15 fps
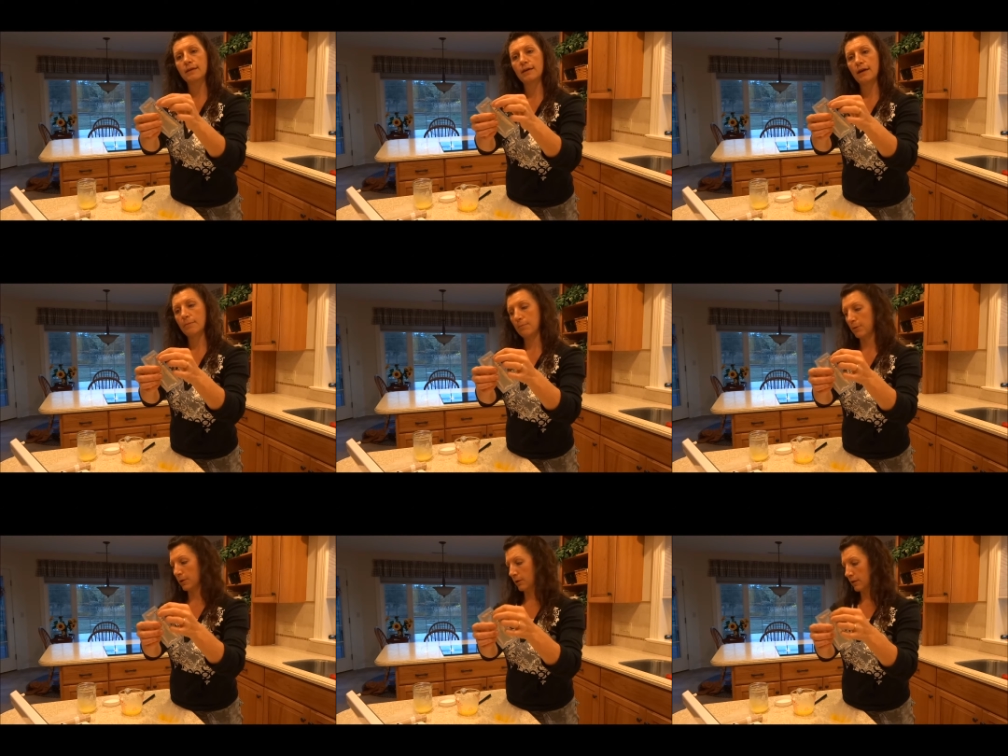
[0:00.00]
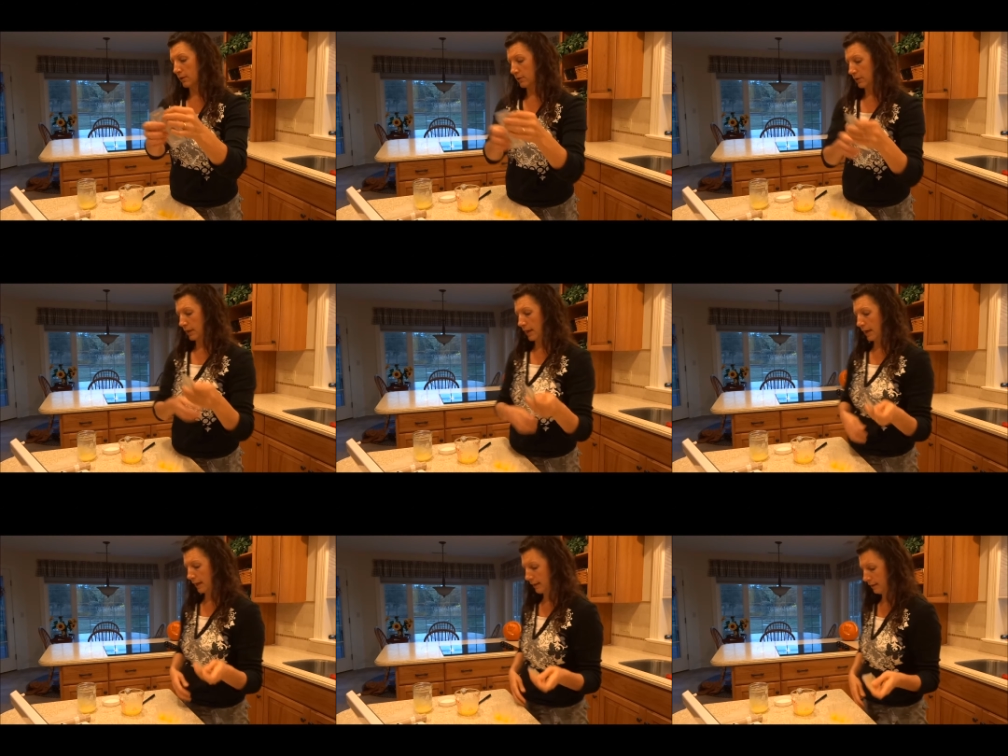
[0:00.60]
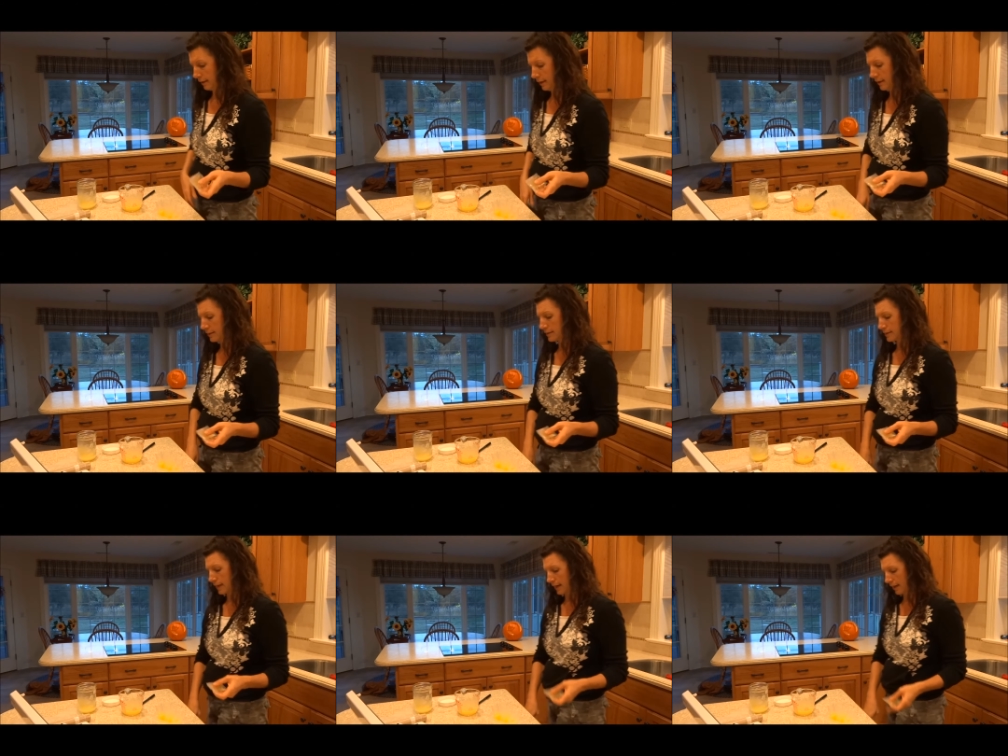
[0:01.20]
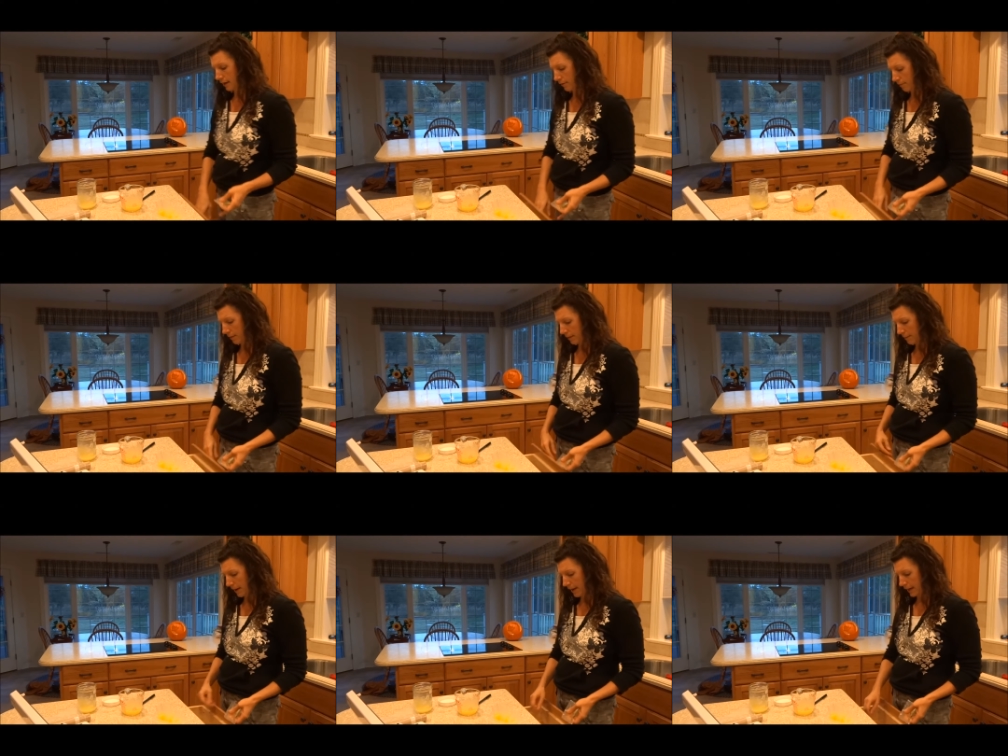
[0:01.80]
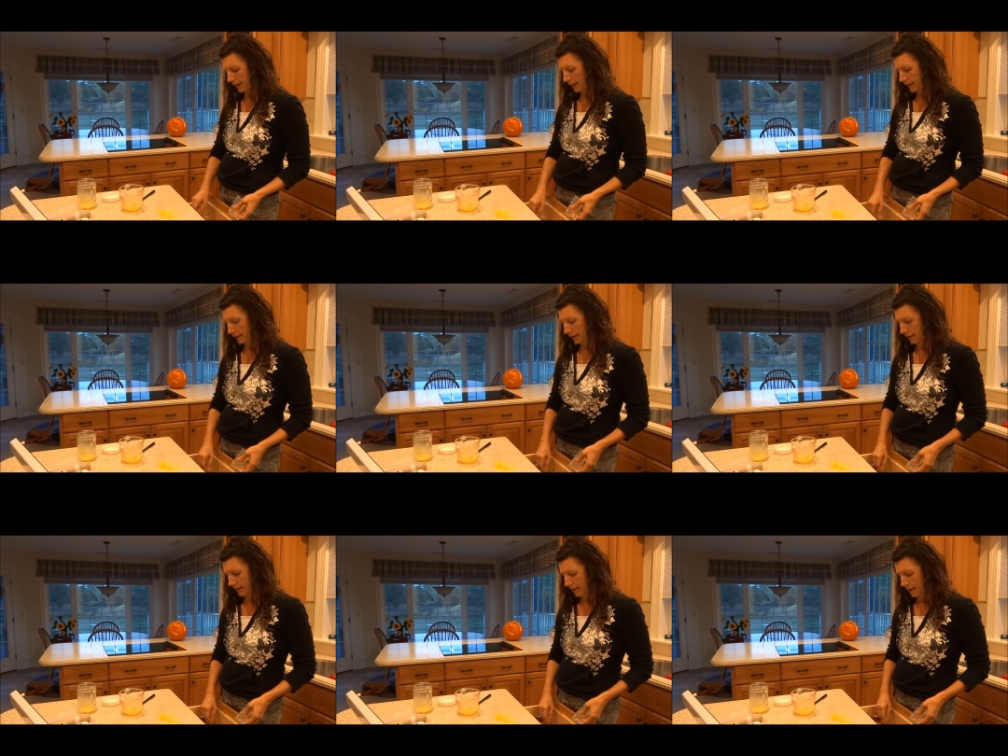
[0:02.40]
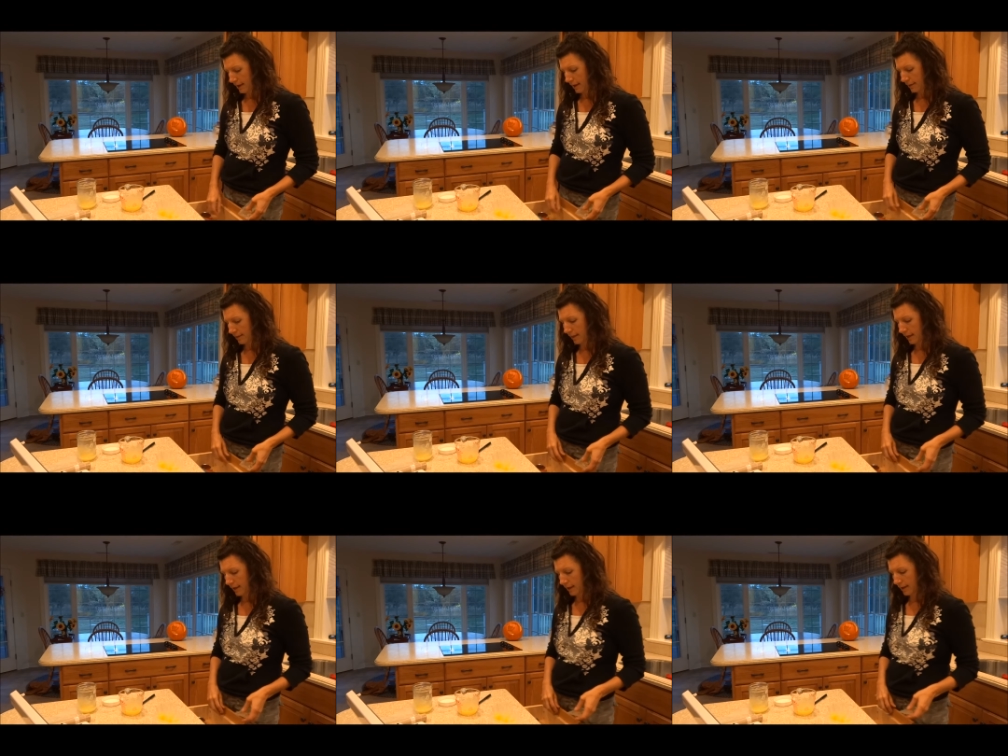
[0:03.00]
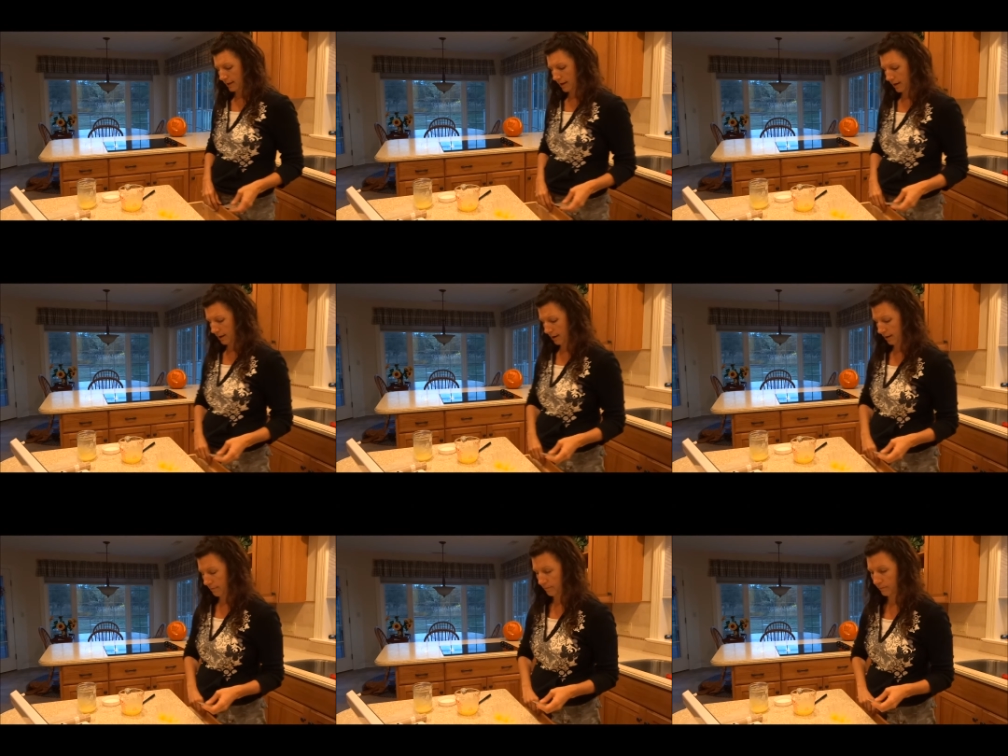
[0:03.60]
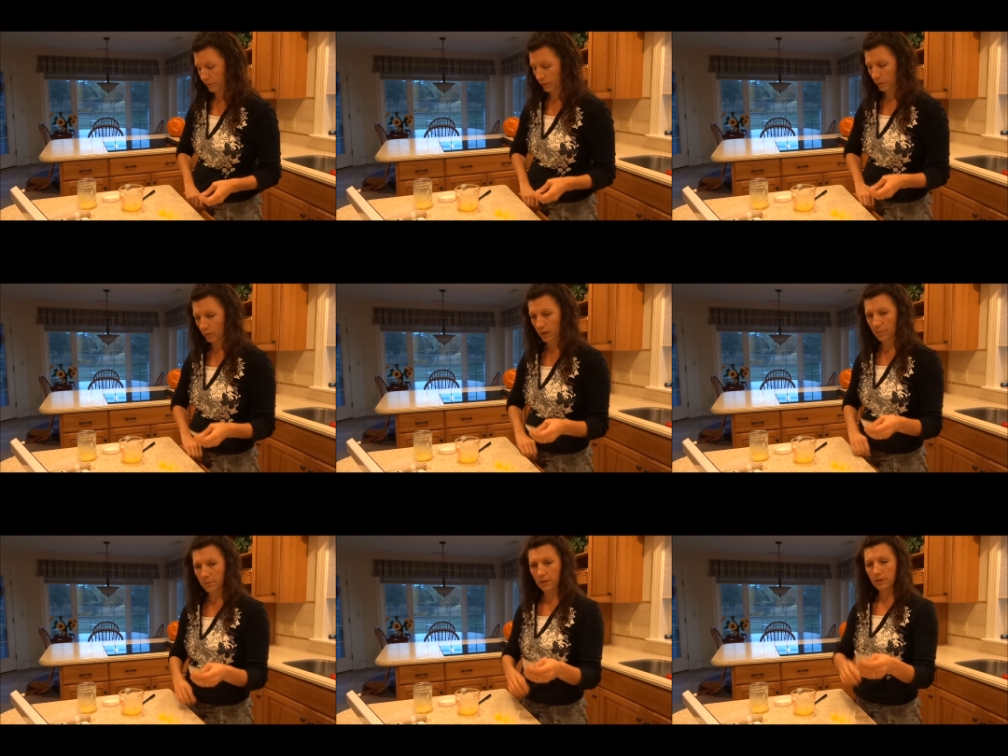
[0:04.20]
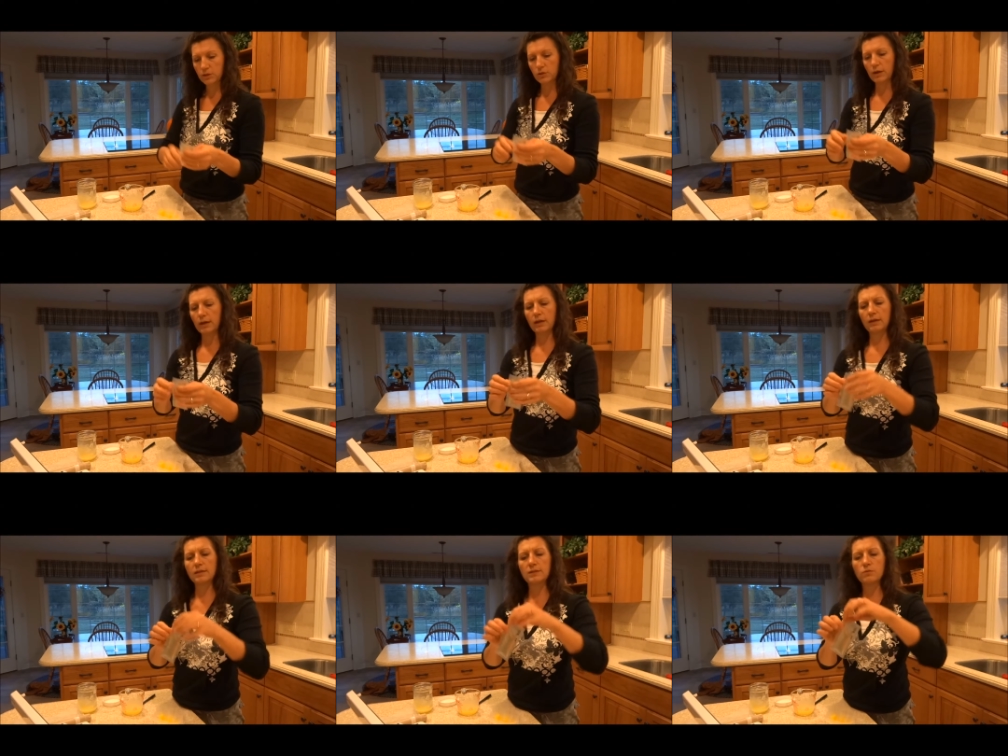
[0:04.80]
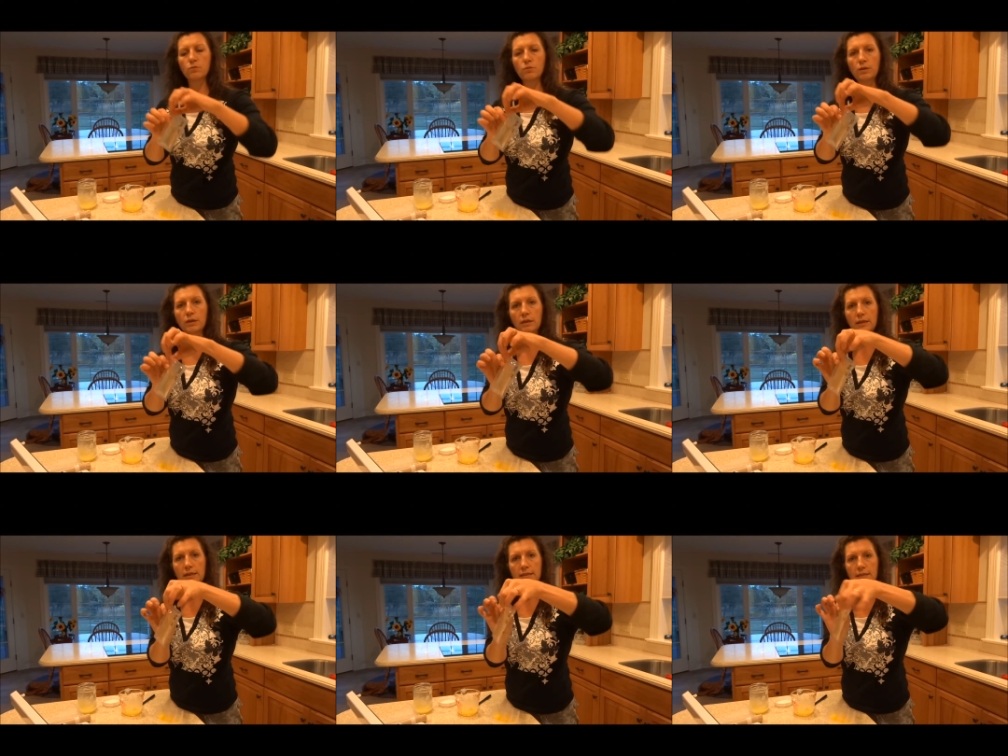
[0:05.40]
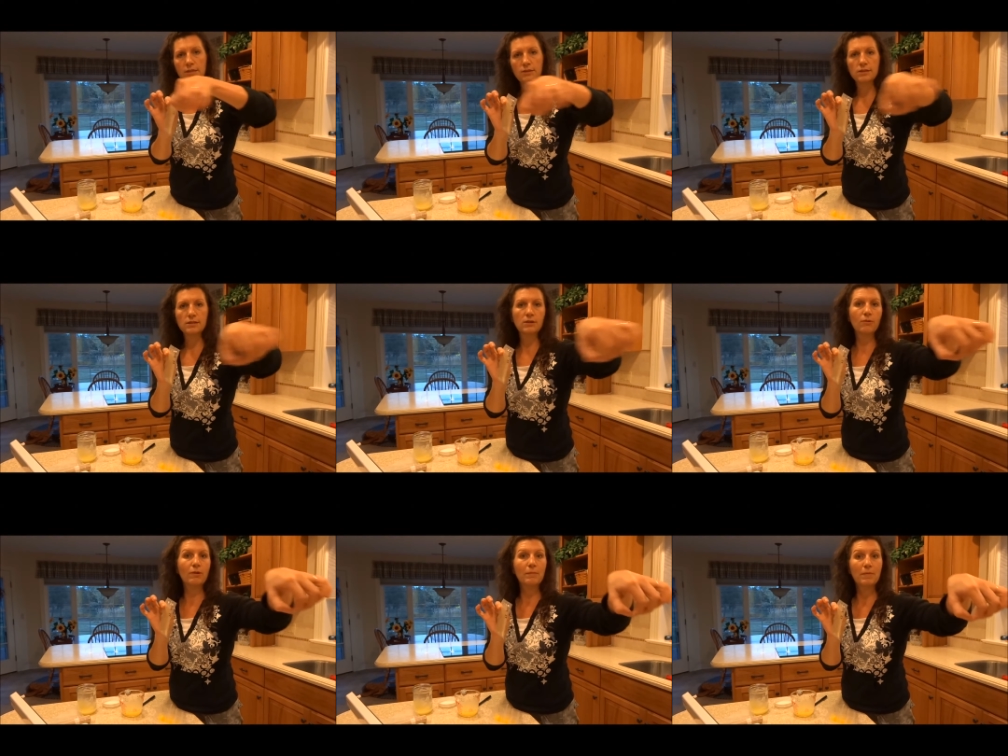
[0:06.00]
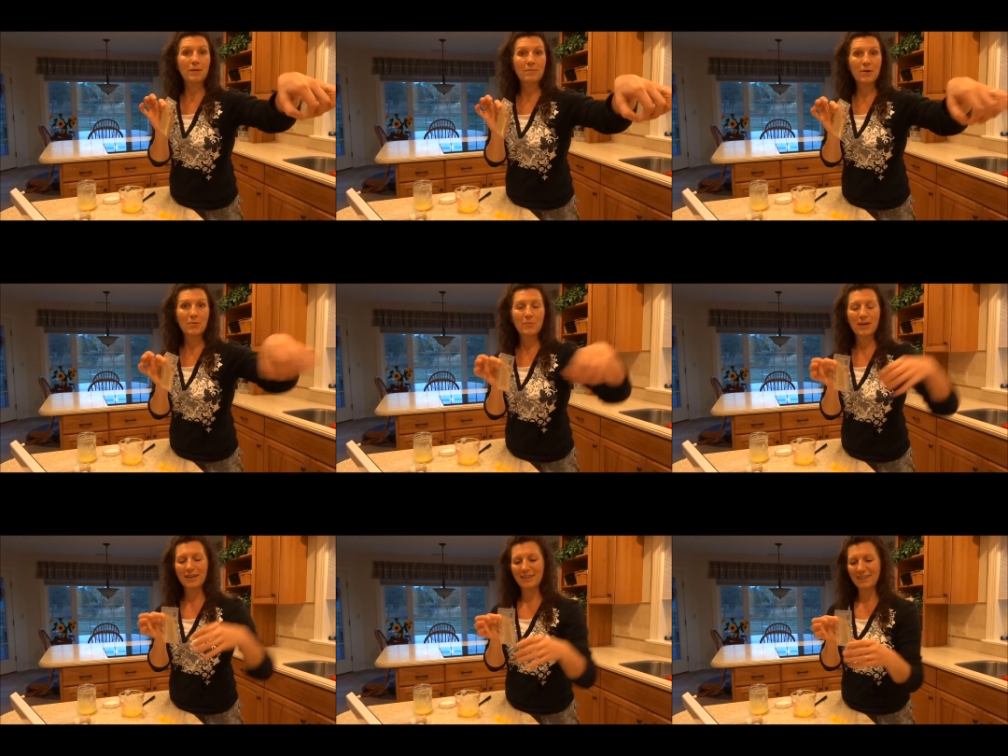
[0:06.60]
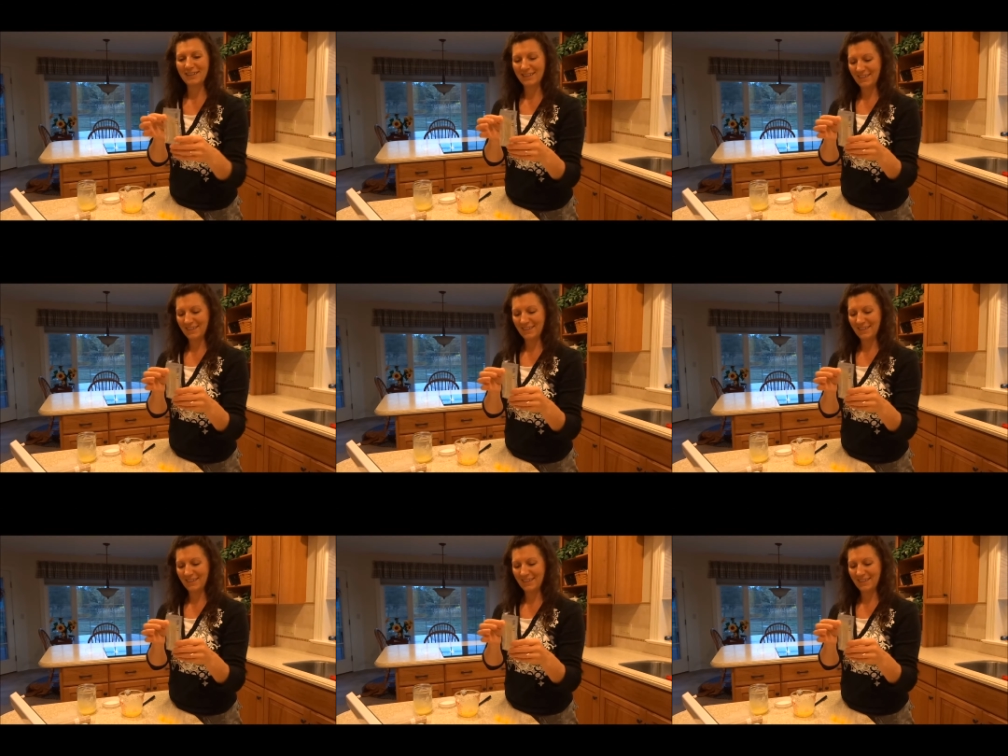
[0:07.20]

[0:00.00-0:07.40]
I put a little cut in the side of my packet, and then um, when I'm on the trail, it's real easy just to rip them open.